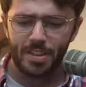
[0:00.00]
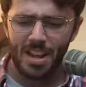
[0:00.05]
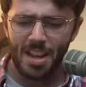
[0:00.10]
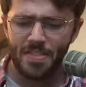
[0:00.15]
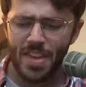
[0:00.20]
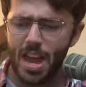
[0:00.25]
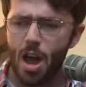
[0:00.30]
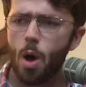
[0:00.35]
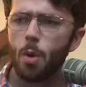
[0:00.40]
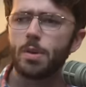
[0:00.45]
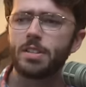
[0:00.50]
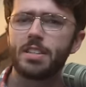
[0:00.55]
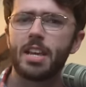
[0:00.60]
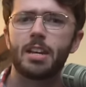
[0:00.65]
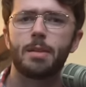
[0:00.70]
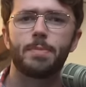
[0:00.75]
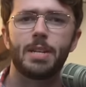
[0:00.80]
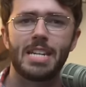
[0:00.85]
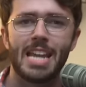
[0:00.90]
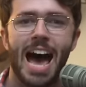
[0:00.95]
they always end
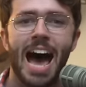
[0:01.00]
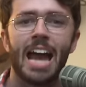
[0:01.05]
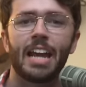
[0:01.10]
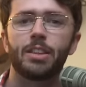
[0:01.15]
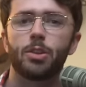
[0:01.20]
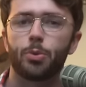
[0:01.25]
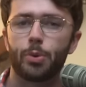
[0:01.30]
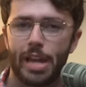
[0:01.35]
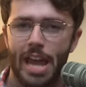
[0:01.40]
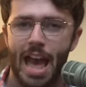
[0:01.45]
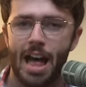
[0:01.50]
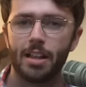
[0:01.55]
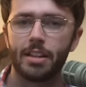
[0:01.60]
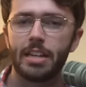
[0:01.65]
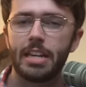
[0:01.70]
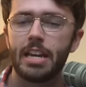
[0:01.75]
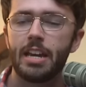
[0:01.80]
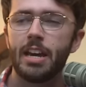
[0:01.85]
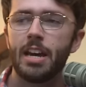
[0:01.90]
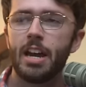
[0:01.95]
up denying the
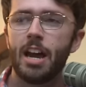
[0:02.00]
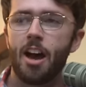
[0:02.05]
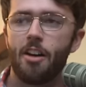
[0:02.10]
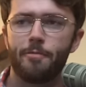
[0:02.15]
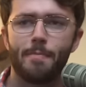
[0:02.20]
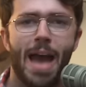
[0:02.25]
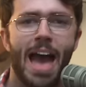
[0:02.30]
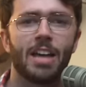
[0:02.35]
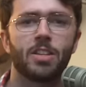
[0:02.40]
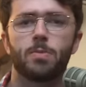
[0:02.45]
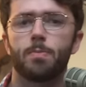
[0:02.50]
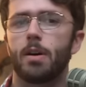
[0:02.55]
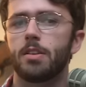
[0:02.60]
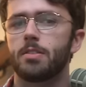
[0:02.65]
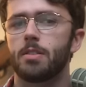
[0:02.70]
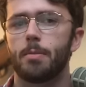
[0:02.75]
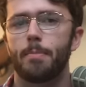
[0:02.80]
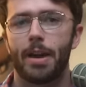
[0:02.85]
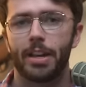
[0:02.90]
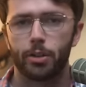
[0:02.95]
reality of mass
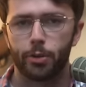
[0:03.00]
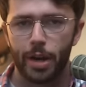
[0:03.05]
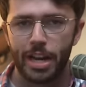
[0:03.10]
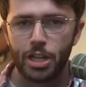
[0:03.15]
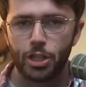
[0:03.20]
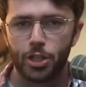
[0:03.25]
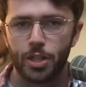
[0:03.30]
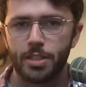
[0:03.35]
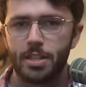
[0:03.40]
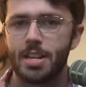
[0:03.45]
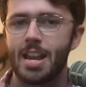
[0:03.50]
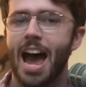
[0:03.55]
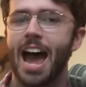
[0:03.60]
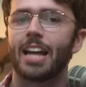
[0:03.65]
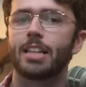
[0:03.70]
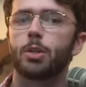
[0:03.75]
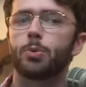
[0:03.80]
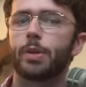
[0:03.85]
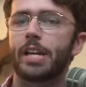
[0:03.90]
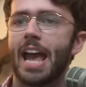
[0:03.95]
Muslim migration,
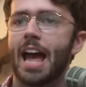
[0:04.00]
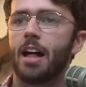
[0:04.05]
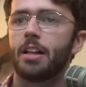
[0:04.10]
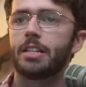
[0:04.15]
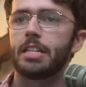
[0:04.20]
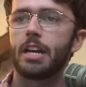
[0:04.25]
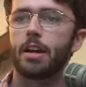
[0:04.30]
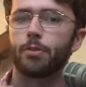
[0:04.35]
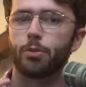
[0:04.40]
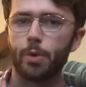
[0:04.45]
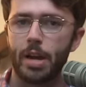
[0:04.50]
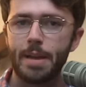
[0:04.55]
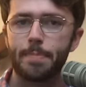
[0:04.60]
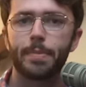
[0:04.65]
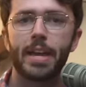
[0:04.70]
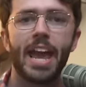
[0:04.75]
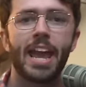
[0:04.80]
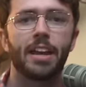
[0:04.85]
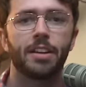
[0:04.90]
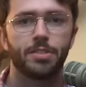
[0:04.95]
denying the reality of
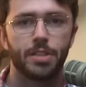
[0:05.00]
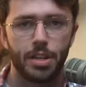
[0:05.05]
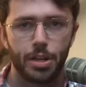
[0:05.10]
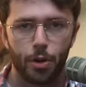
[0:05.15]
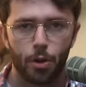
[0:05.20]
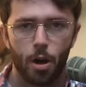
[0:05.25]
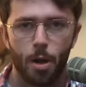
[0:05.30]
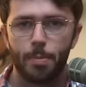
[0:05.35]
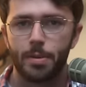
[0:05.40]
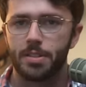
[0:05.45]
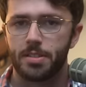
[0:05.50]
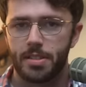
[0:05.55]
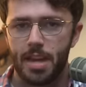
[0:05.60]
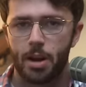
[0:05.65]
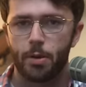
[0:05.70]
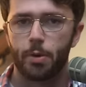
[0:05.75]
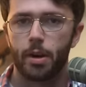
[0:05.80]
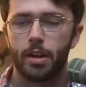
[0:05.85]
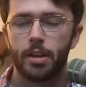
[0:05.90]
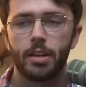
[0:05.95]
rape gangs in Europe,
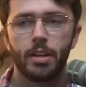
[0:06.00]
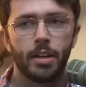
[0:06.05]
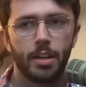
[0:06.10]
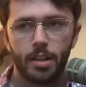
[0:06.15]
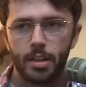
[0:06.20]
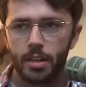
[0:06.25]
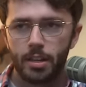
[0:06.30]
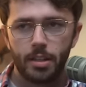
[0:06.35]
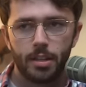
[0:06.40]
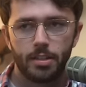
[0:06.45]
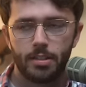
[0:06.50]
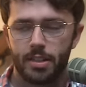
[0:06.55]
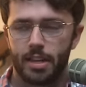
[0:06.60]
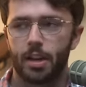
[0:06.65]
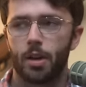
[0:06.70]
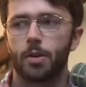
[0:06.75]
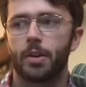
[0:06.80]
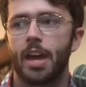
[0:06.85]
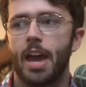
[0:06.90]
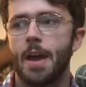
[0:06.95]
etc. It's
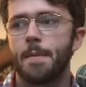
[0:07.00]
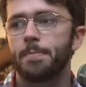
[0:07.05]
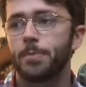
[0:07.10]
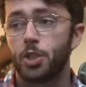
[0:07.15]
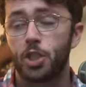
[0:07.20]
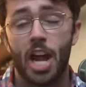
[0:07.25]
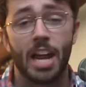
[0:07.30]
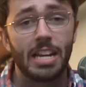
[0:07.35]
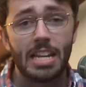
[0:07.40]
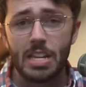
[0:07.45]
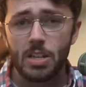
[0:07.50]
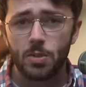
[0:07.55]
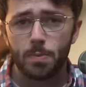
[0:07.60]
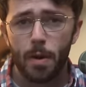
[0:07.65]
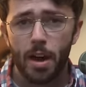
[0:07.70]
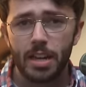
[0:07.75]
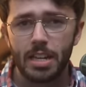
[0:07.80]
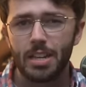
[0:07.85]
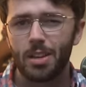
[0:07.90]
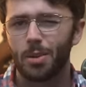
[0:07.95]
like, okay, Chinese
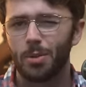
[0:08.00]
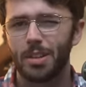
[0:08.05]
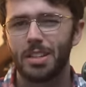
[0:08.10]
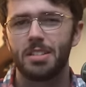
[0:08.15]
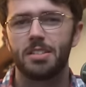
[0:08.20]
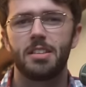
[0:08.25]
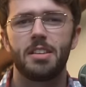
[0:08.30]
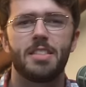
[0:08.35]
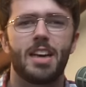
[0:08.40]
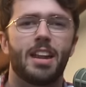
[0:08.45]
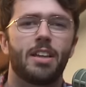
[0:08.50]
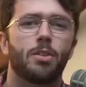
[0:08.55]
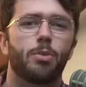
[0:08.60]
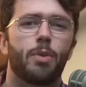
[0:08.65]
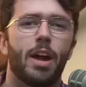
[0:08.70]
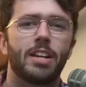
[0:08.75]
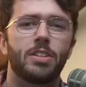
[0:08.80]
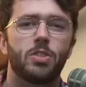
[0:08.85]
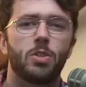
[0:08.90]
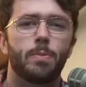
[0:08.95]
money, you don't really see that on the
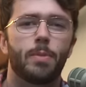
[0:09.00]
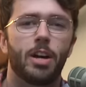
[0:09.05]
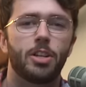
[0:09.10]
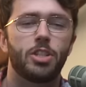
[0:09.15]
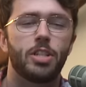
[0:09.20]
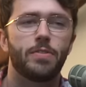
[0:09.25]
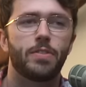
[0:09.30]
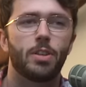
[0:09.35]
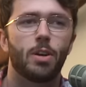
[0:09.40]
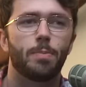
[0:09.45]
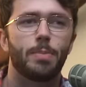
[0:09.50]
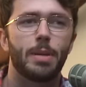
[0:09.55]
right too much, even though